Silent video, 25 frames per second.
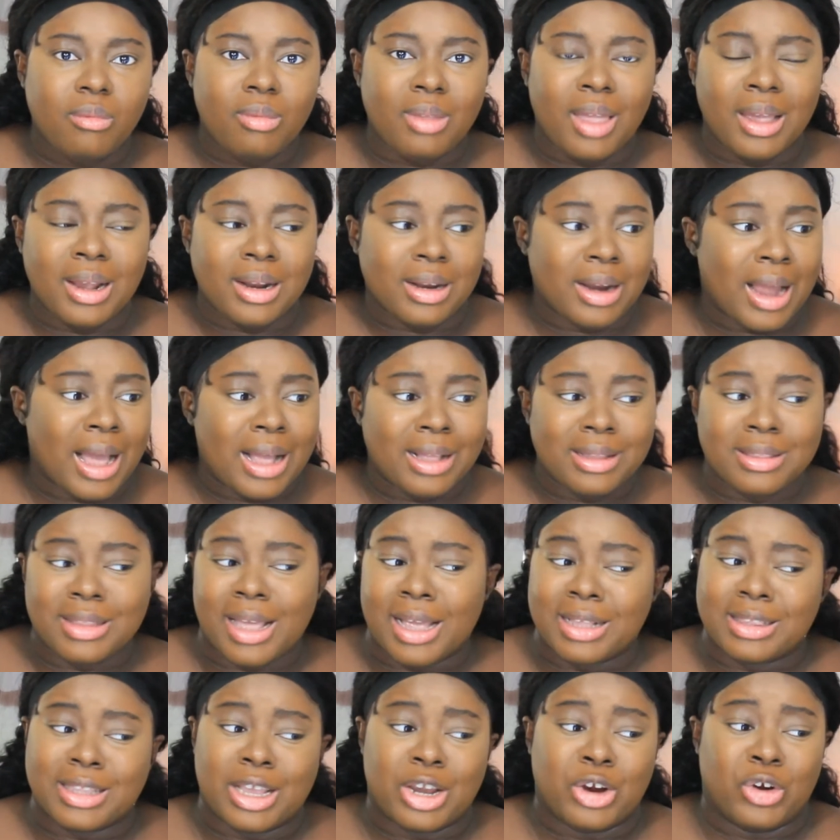And not
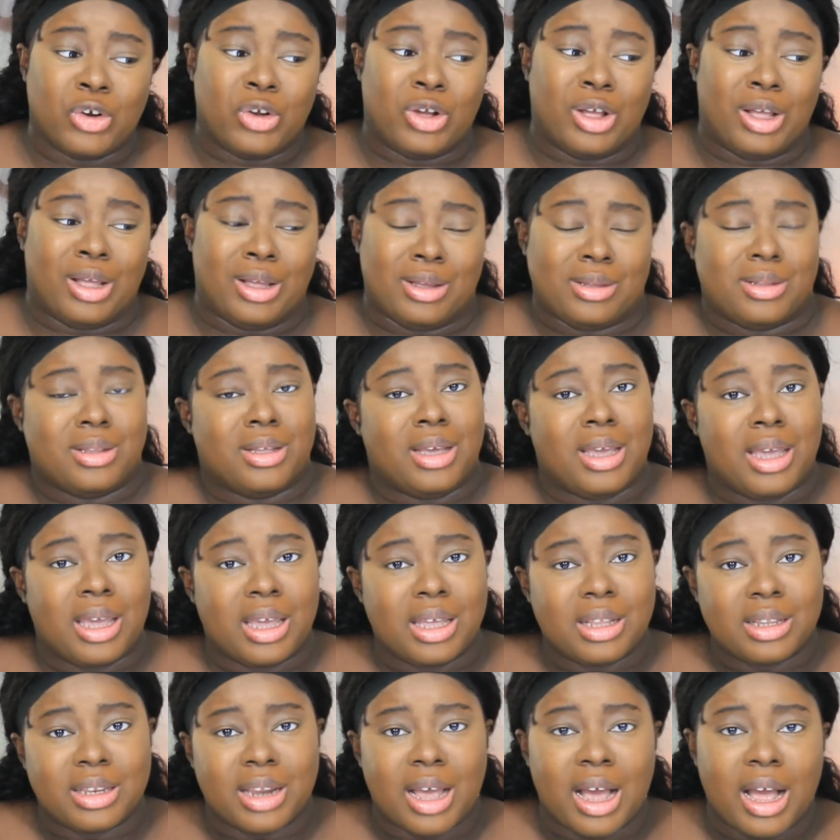that they're
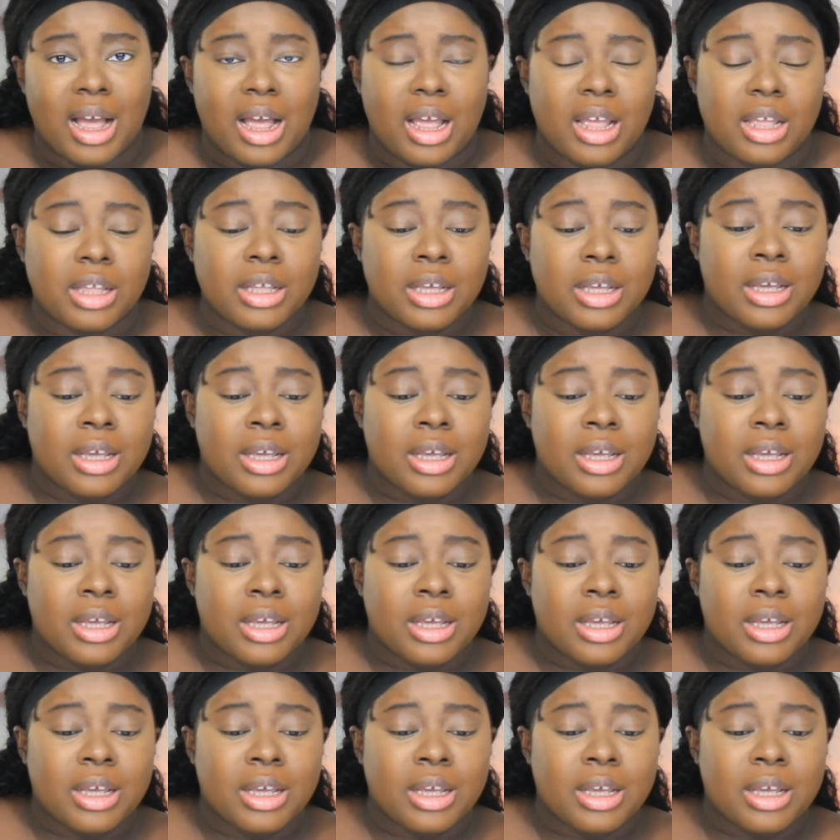ugly, not